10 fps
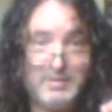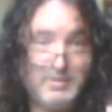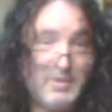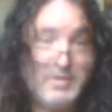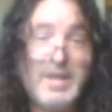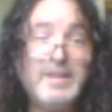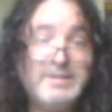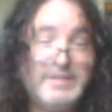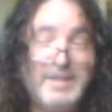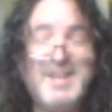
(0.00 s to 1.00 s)
uh, like
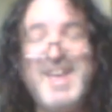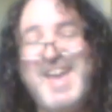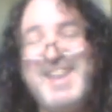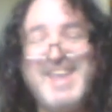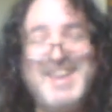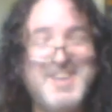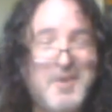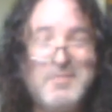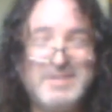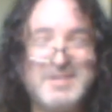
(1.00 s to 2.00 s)
they're intelligent